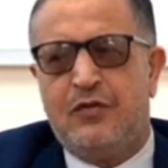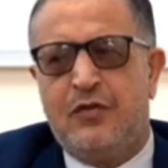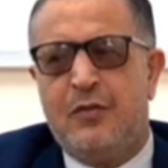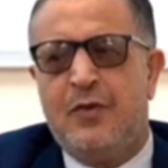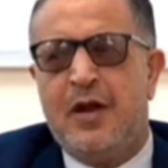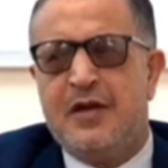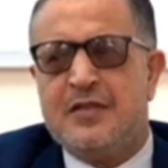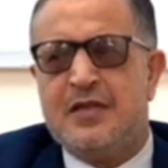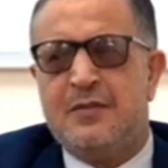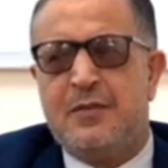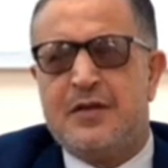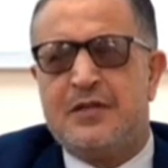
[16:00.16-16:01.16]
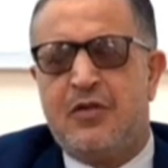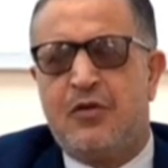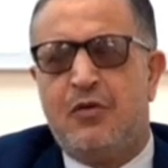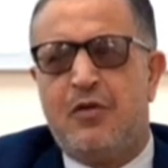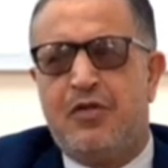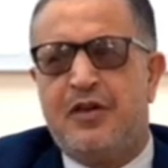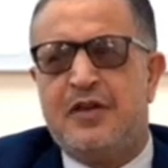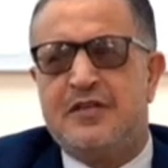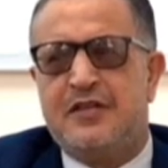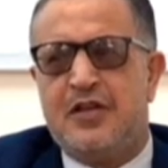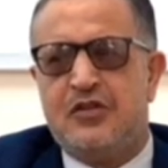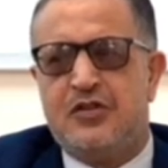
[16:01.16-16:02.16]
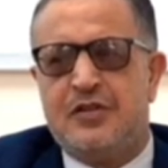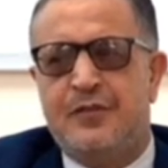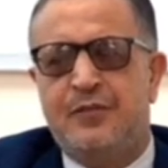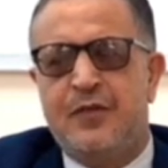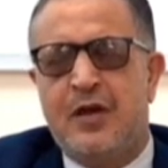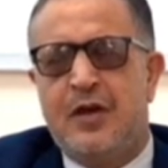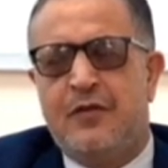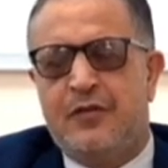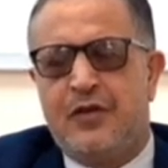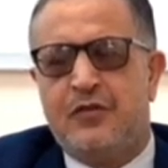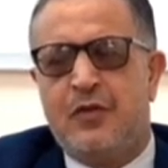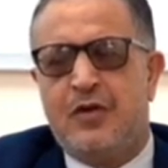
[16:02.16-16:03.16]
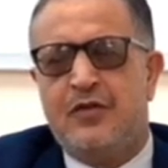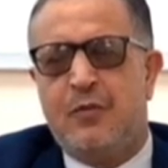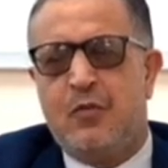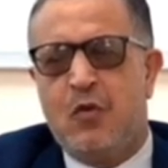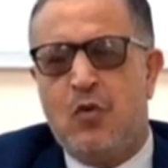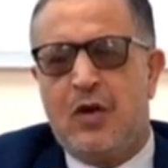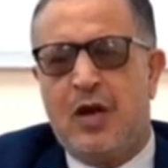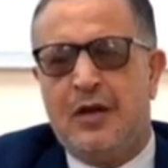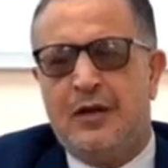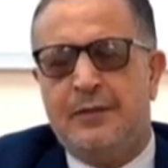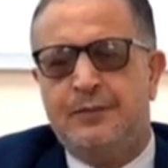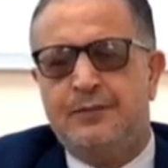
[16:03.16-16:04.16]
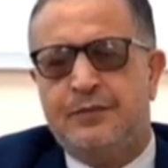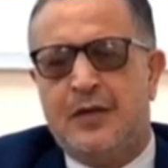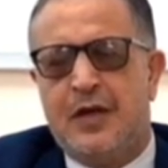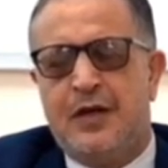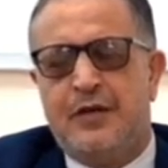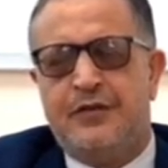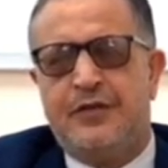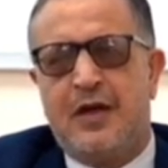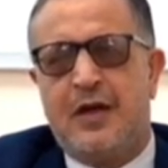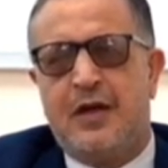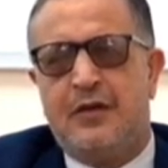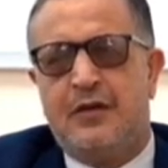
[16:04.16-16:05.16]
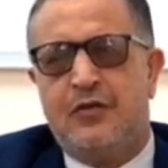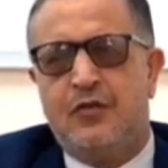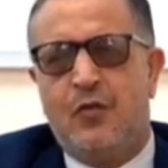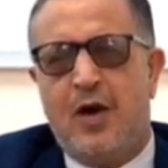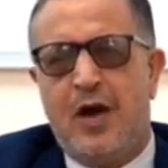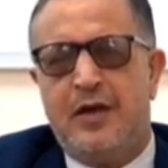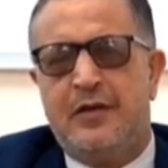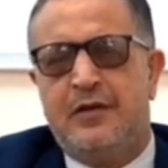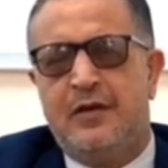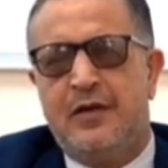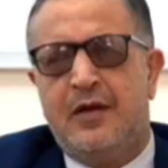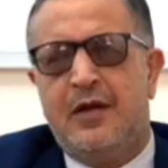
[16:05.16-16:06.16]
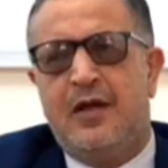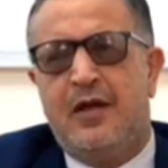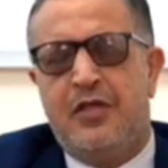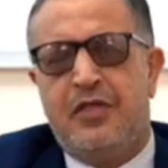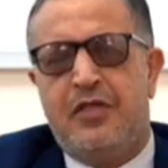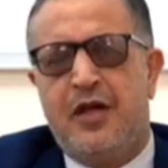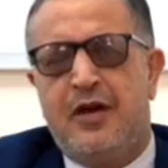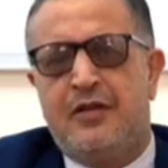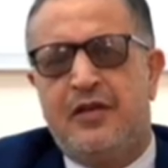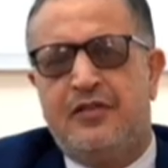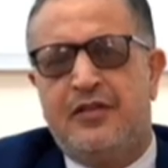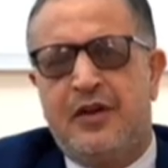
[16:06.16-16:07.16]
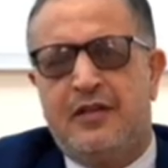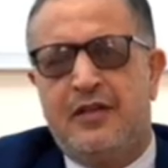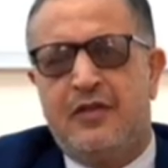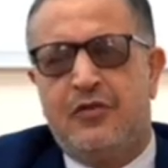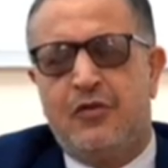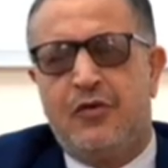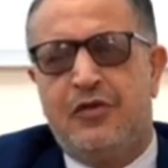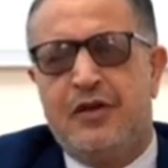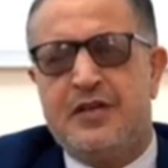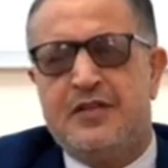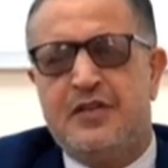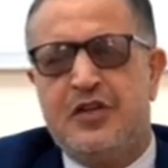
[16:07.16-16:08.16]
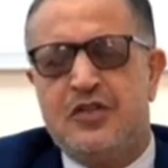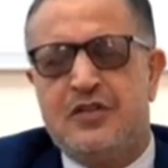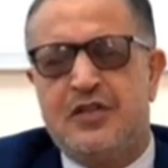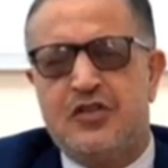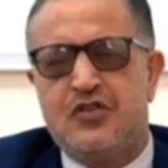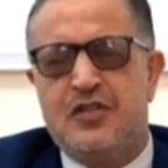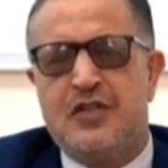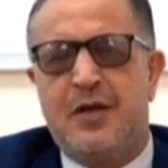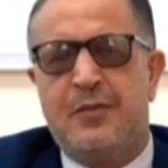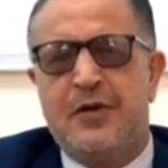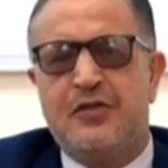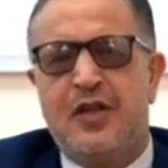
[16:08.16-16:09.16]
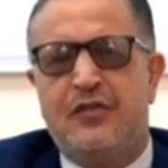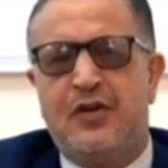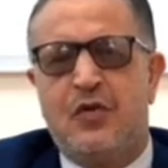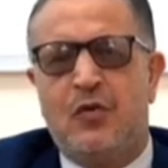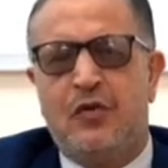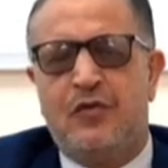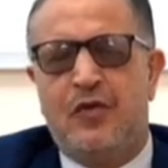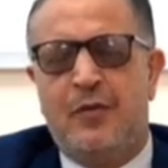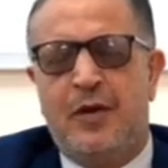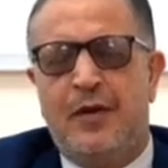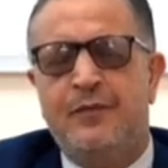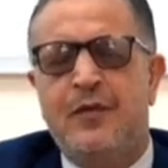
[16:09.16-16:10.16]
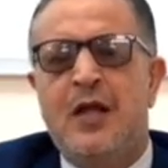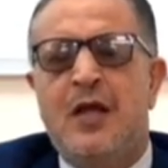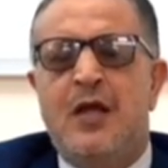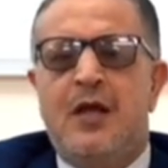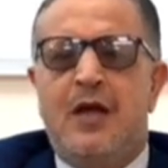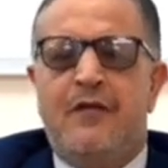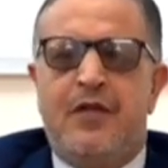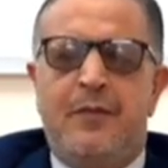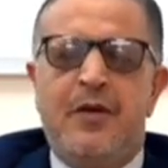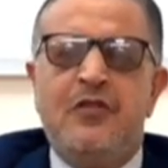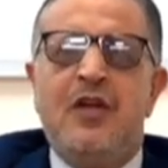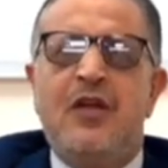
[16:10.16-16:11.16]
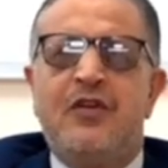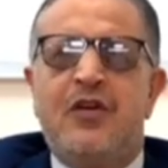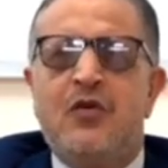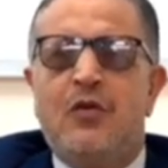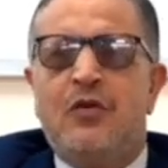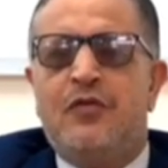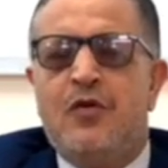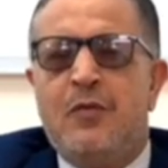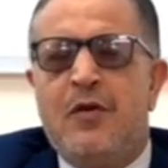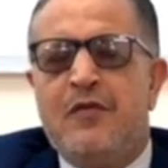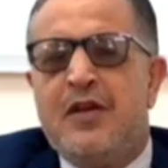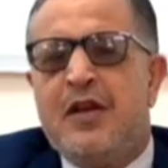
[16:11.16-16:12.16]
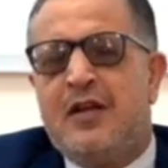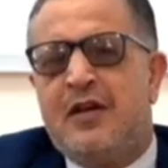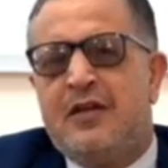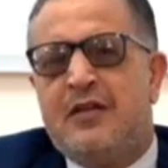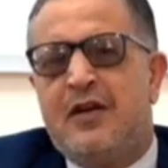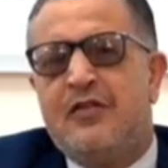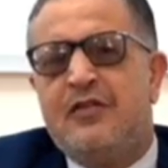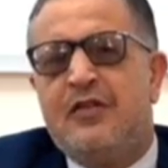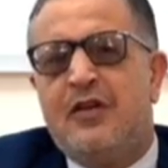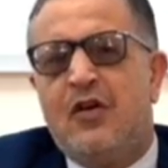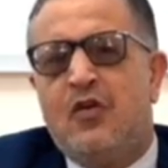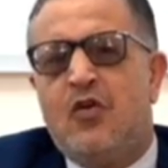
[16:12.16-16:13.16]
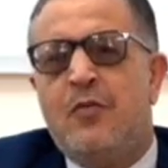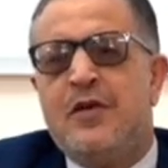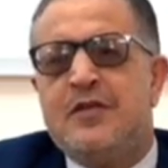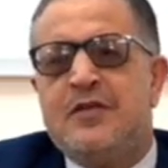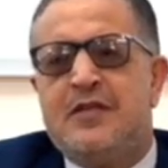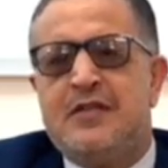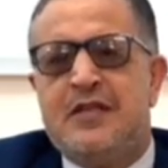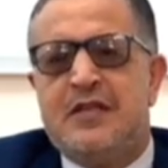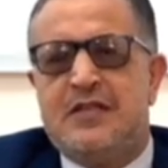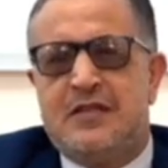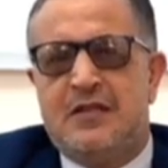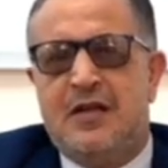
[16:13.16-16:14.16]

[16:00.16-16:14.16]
phenomenon, let's say passing through 3 stages. First one is a blue color, the second is white, the third is red. So 3 stages suggest the patient has a Raynaud's phenomenon. If the patient has a Raynaud's phenomenon, very characteristic, the commonest disease